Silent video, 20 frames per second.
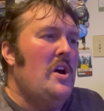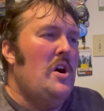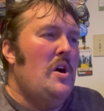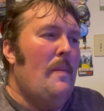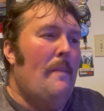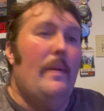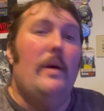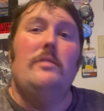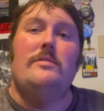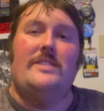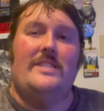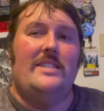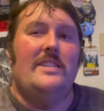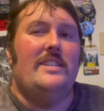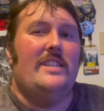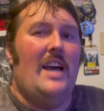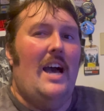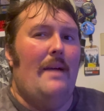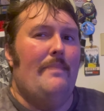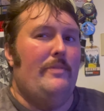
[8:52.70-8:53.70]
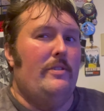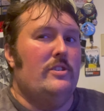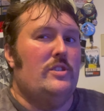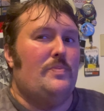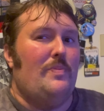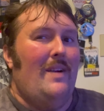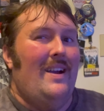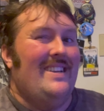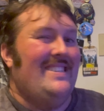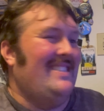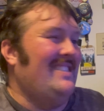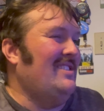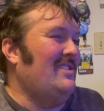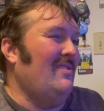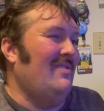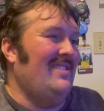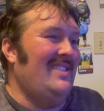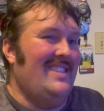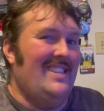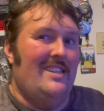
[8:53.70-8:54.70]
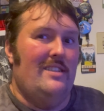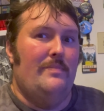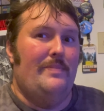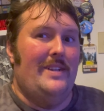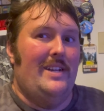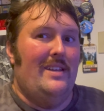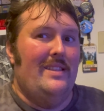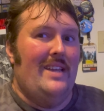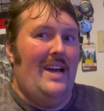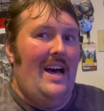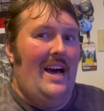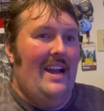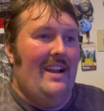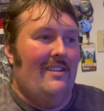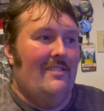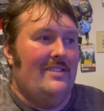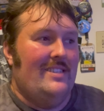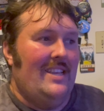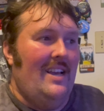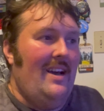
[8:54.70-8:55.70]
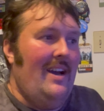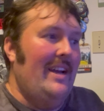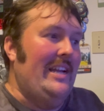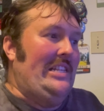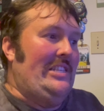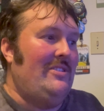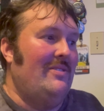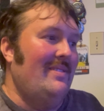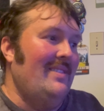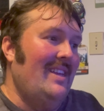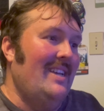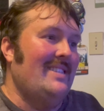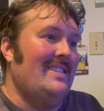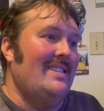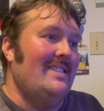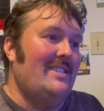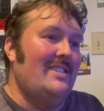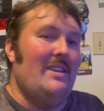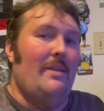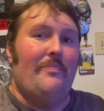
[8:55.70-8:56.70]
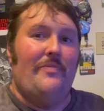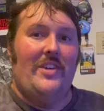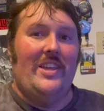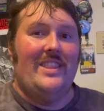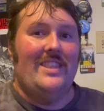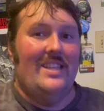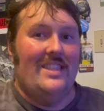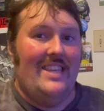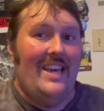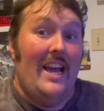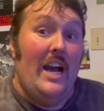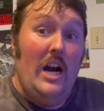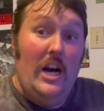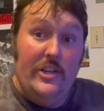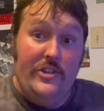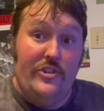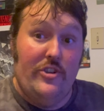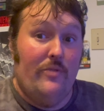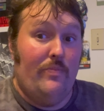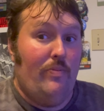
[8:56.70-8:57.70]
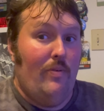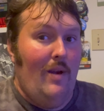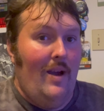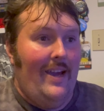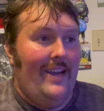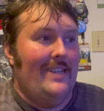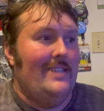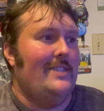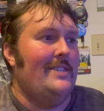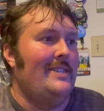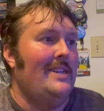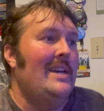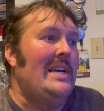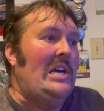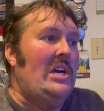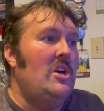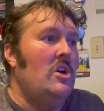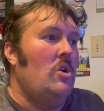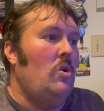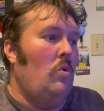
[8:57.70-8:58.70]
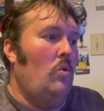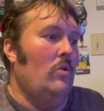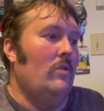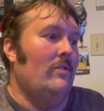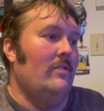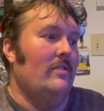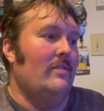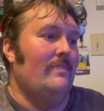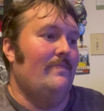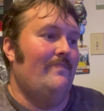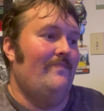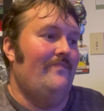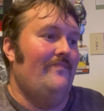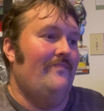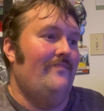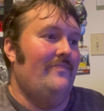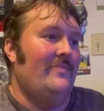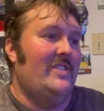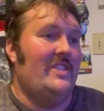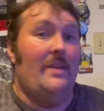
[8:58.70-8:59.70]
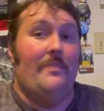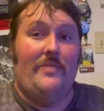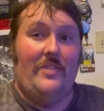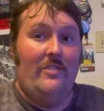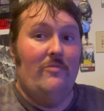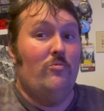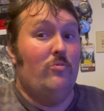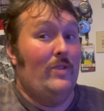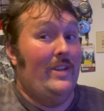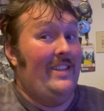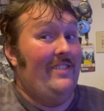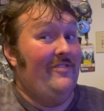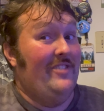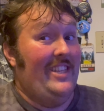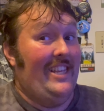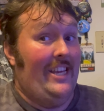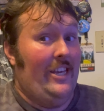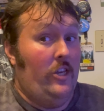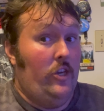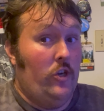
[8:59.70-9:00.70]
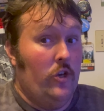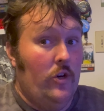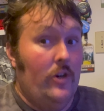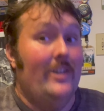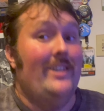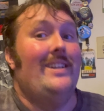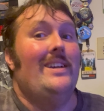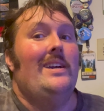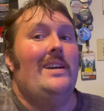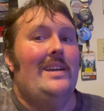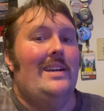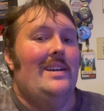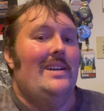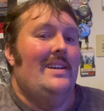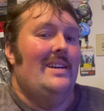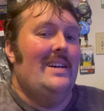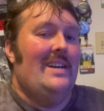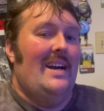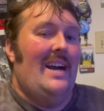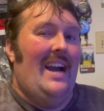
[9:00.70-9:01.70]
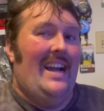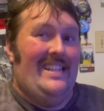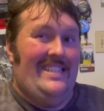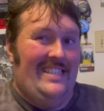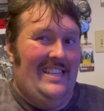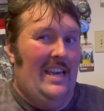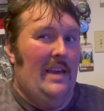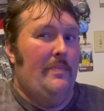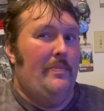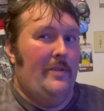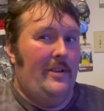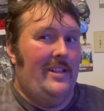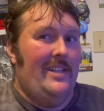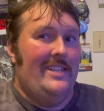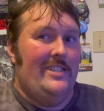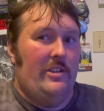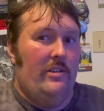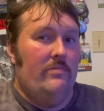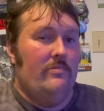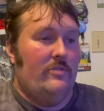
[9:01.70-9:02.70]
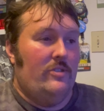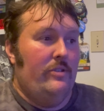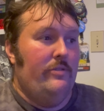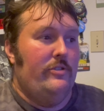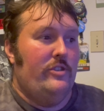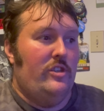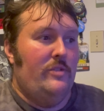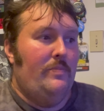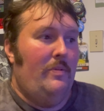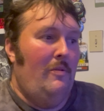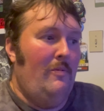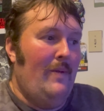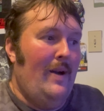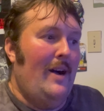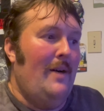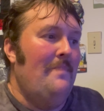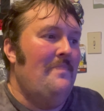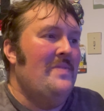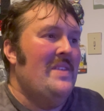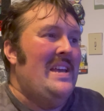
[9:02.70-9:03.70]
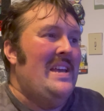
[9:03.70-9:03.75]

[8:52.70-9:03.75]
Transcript: Most of the time, those prices are a little bit on the higher side, so unless it's something that they underpriced or something really, really good, I typically don't do super well.